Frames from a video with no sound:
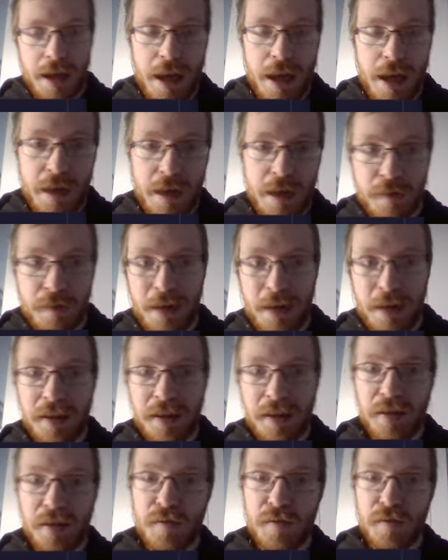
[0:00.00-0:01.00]
for practice
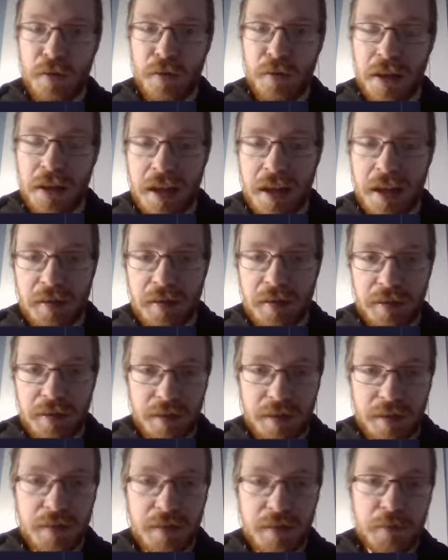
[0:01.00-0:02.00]
for the next
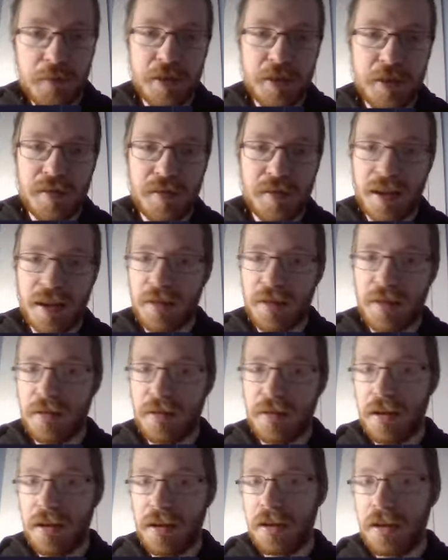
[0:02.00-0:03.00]
season, which starts
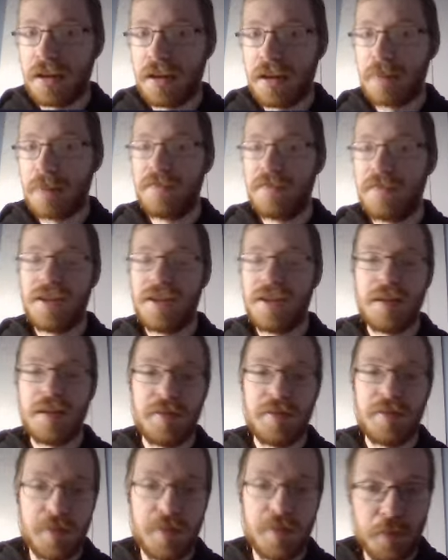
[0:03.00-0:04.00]
in a couple of days,
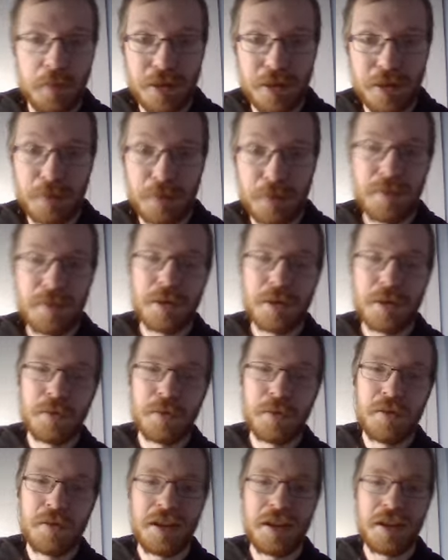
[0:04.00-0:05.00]
which I will be
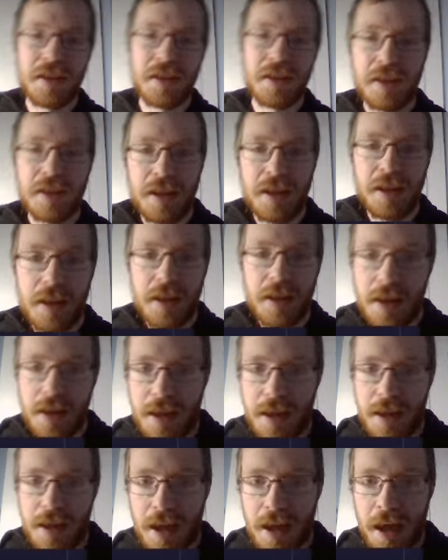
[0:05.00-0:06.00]
recording.
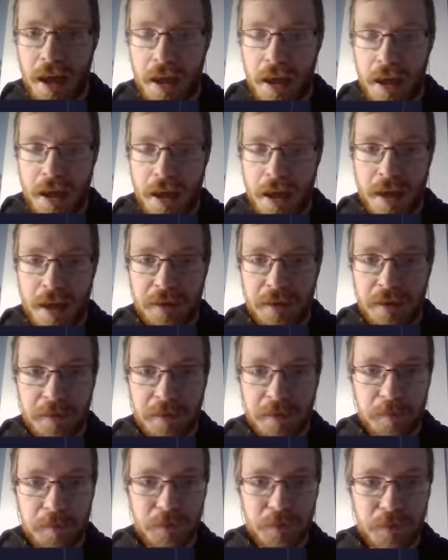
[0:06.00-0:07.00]
Uh, and
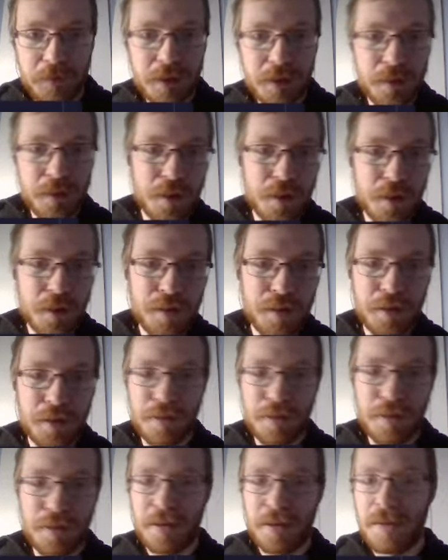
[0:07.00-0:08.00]
also, it's worth
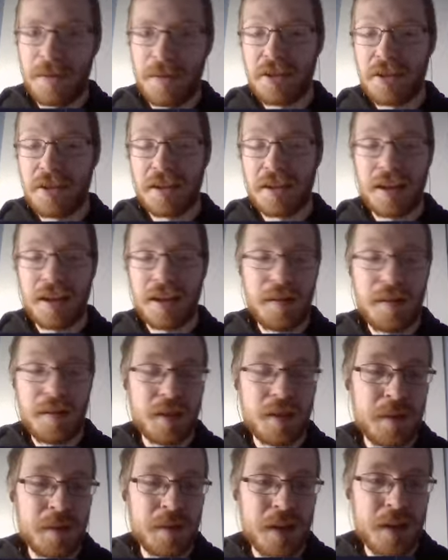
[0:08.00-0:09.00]
mentioning that ACW
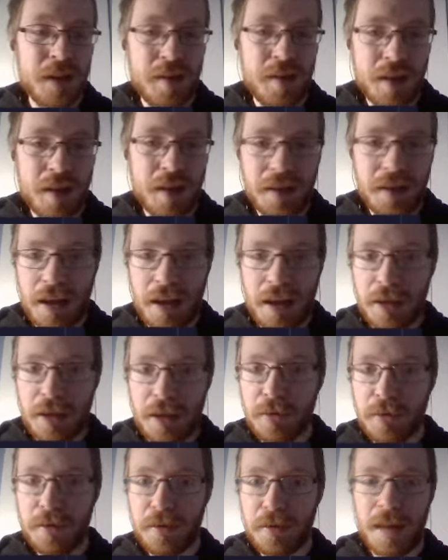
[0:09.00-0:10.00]
has had a cool
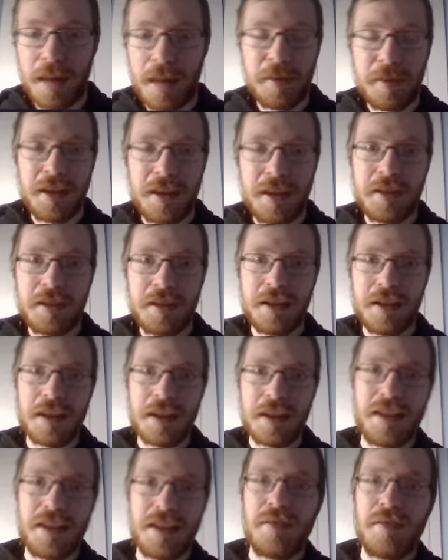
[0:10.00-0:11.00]
update, and that
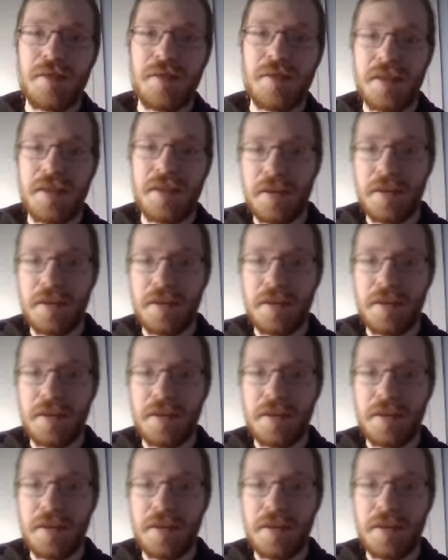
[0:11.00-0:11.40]
is that the